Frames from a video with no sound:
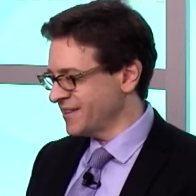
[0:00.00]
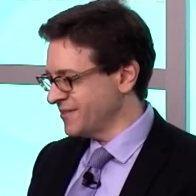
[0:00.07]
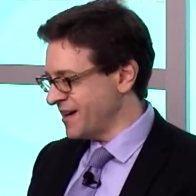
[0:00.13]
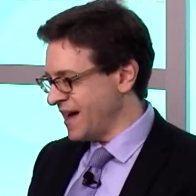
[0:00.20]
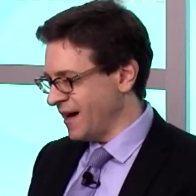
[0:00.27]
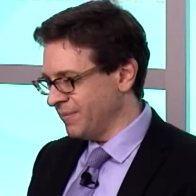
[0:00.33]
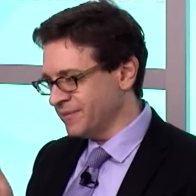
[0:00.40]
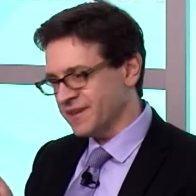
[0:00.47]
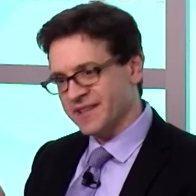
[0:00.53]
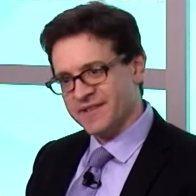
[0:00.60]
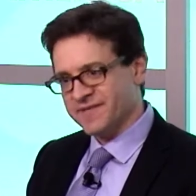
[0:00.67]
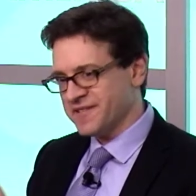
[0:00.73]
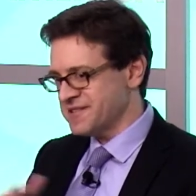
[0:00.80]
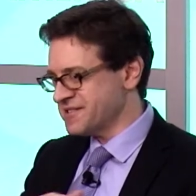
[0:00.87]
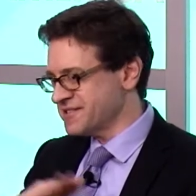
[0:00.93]
who helped on the
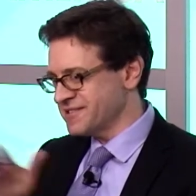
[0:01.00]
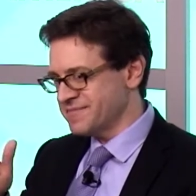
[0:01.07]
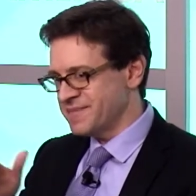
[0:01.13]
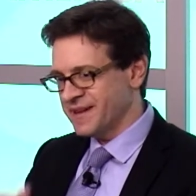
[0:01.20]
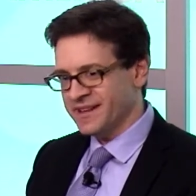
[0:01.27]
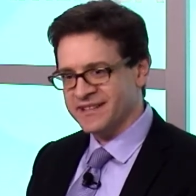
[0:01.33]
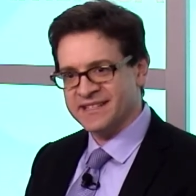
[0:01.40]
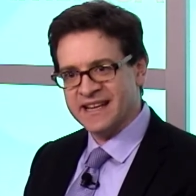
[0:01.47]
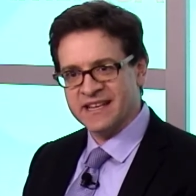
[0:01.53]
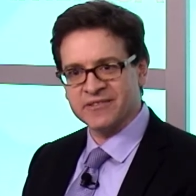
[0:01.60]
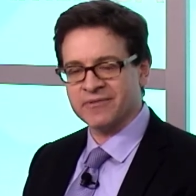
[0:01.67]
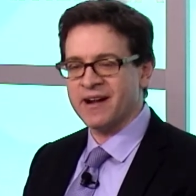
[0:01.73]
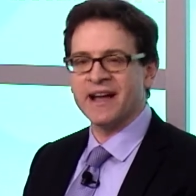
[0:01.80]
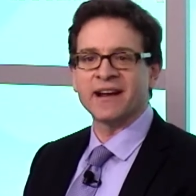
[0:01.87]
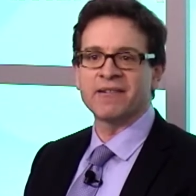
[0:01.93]
first two bills, says
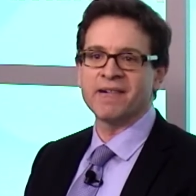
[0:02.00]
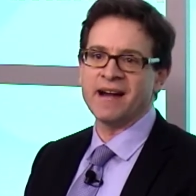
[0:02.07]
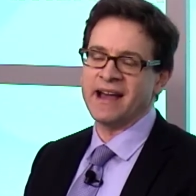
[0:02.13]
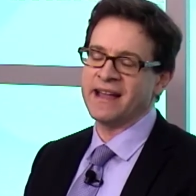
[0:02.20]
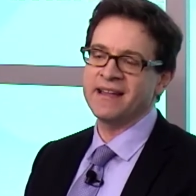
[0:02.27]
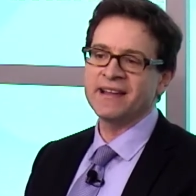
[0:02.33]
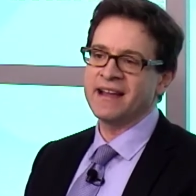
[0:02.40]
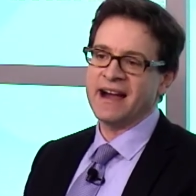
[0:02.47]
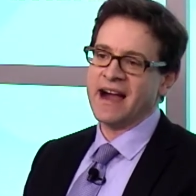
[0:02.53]
right away,